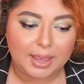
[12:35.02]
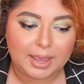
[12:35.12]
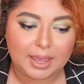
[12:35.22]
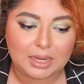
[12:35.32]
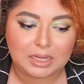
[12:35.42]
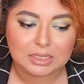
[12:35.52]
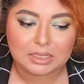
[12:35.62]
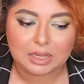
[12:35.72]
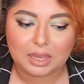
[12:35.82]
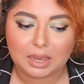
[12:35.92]
And it's
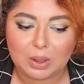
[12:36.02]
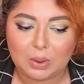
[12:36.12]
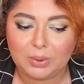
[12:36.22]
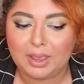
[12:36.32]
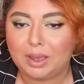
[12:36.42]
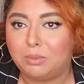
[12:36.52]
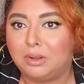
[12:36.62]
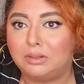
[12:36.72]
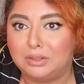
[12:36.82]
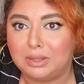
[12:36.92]
like, oh yeah,
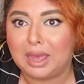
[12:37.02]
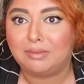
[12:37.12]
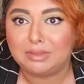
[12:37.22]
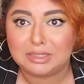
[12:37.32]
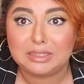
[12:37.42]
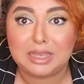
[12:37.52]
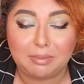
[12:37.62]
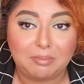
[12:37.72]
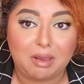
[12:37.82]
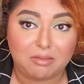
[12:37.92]
well, you have the
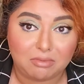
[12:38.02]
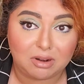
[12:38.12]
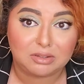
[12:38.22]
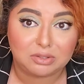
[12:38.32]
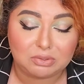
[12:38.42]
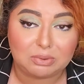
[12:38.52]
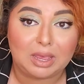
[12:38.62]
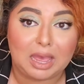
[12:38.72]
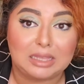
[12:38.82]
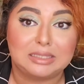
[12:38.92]
same amount of work to do
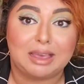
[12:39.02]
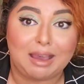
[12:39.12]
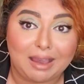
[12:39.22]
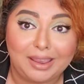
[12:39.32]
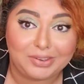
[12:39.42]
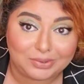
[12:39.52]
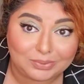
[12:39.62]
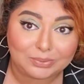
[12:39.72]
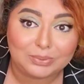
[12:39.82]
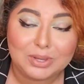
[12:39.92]
as I
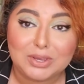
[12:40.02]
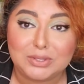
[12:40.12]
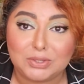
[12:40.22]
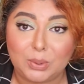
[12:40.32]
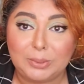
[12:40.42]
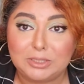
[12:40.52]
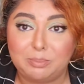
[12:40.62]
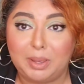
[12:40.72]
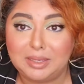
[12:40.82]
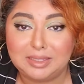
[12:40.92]
do. So it's
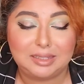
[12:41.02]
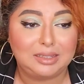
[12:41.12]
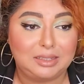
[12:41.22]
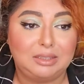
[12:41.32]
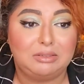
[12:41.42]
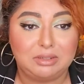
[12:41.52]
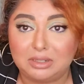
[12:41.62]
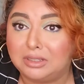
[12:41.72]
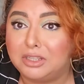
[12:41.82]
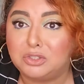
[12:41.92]
basically
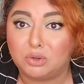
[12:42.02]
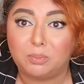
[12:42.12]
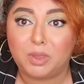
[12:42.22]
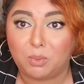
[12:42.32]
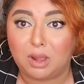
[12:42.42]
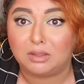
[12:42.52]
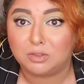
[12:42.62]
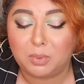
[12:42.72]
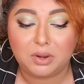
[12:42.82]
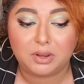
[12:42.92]
the job the
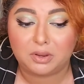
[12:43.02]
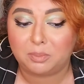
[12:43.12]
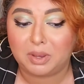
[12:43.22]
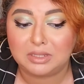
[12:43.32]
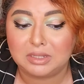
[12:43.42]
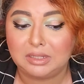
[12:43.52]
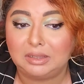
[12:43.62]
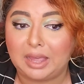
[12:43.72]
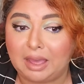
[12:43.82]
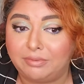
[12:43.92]
Wallace part. You're basically
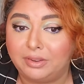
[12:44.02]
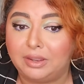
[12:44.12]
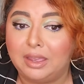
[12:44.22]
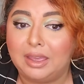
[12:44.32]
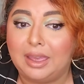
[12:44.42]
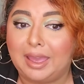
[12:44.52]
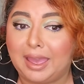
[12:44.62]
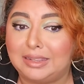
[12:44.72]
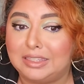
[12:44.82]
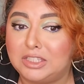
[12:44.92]
laughing
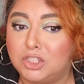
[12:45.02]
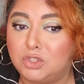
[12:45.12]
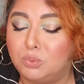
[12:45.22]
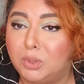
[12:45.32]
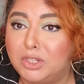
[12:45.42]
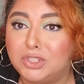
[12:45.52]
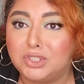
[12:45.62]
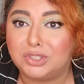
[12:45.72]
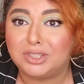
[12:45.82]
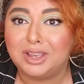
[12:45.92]
at this
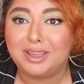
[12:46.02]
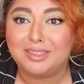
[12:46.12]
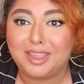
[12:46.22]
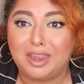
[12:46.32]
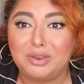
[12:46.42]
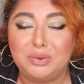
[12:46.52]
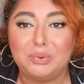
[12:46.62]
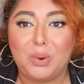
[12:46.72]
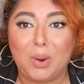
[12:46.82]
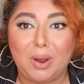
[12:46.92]
situation that
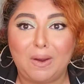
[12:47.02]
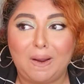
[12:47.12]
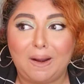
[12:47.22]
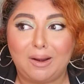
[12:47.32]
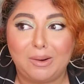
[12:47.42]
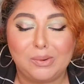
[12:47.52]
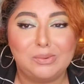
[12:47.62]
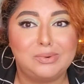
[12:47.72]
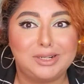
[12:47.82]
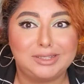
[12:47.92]
you are
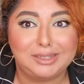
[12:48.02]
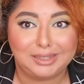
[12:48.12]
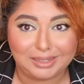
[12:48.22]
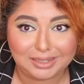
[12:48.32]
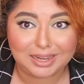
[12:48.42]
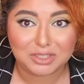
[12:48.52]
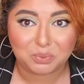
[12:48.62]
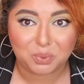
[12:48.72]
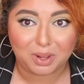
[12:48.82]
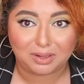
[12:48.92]
already in as
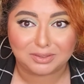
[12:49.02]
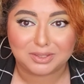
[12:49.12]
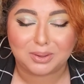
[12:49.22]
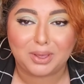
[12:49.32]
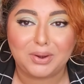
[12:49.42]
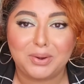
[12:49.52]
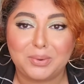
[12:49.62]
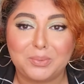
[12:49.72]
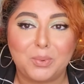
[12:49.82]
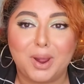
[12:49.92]
well. So I don't know
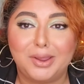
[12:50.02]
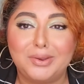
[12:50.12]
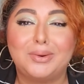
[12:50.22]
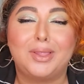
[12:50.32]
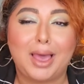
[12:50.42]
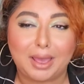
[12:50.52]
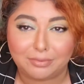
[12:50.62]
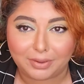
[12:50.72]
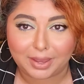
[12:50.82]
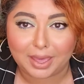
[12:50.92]
why you're
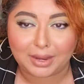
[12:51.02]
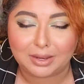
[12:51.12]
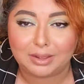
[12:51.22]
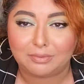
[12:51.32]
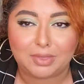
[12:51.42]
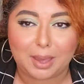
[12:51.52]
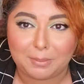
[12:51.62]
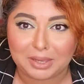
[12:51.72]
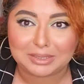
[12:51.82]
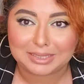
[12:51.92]
laughing at it, if that
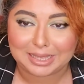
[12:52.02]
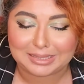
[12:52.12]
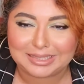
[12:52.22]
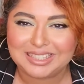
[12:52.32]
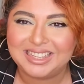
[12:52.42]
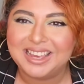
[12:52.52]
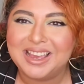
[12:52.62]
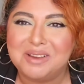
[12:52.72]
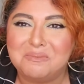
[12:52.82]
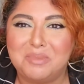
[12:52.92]
makes sense.
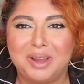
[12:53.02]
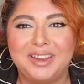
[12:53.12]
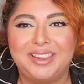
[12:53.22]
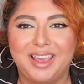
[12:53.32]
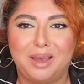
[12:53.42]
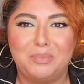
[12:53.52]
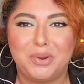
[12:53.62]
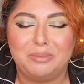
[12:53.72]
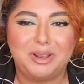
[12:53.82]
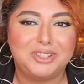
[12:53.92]
But yeah,
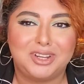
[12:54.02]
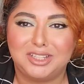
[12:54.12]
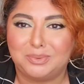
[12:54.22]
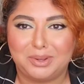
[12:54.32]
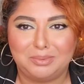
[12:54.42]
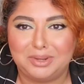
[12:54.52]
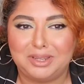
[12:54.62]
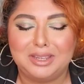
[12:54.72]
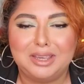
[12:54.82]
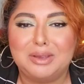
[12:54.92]
pretty much that's what
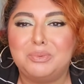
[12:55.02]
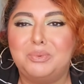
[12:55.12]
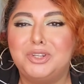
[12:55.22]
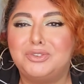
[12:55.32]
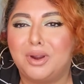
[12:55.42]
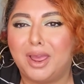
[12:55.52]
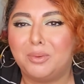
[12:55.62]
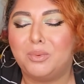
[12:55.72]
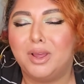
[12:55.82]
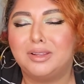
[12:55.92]
we We try
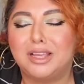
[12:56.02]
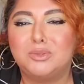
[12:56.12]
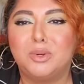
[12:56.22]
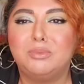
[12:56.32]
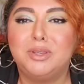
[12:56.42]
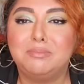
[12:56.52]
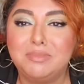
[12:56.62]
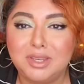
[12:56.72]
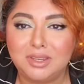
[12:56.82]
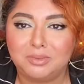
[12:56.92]
what that's what we
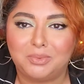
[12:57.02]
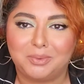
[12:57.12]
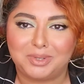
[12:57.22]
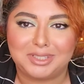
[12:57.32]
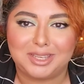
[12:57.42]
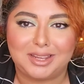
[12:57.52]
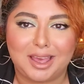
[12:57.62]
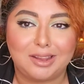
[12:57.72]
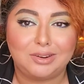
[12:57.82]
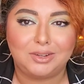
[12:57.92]
mean when we say
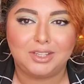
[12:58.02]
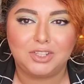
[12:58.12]
that. All